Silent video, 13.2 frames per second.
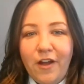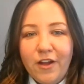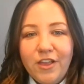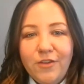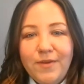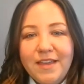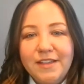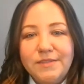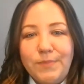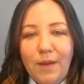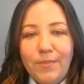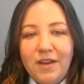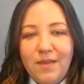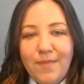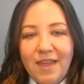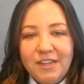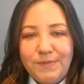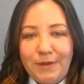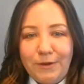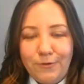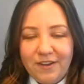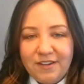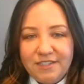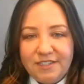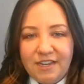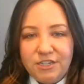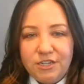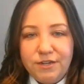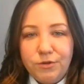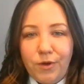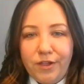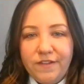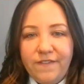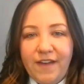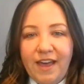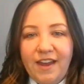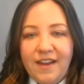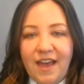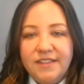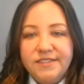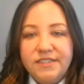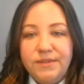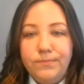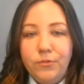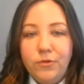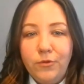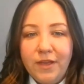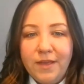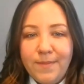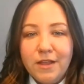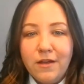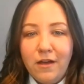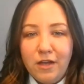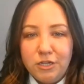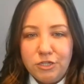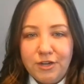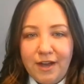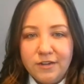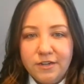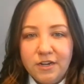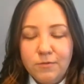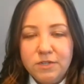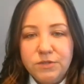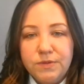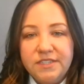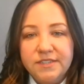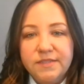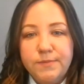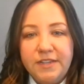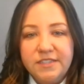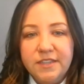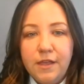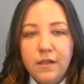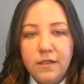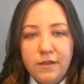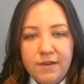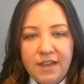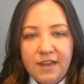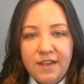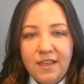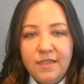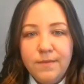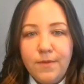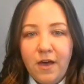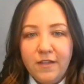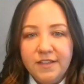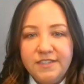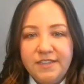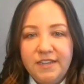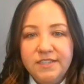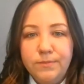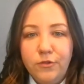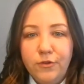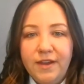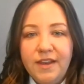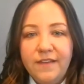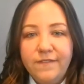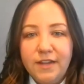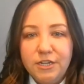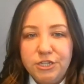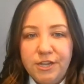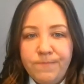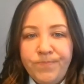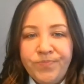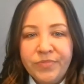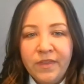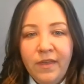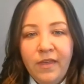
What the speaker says: arguing its property management organization qualified as an employment contractor, which was expressly included in the policy's employee definition.